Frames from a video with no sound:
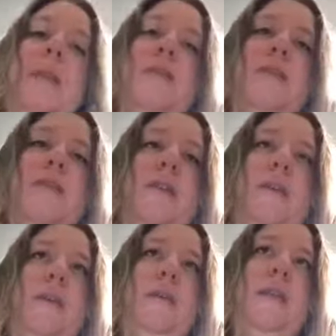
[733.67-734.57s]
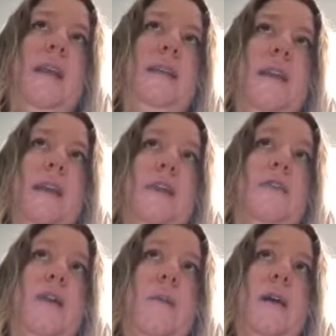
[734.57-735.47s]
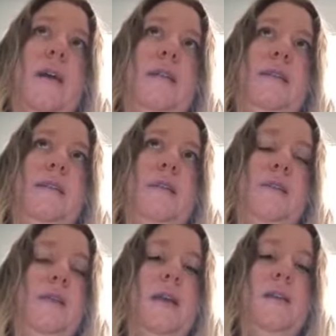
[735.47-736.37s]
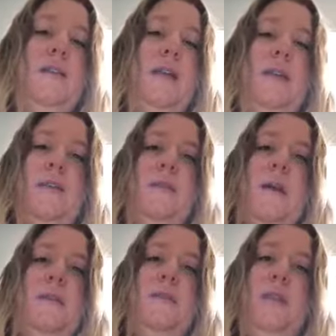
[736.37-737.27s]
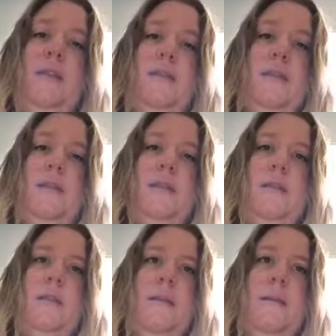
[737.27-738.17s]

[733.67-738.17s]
If you're struggling with anxiety or trauma and need to talk to a counselor, I have some awesome resources.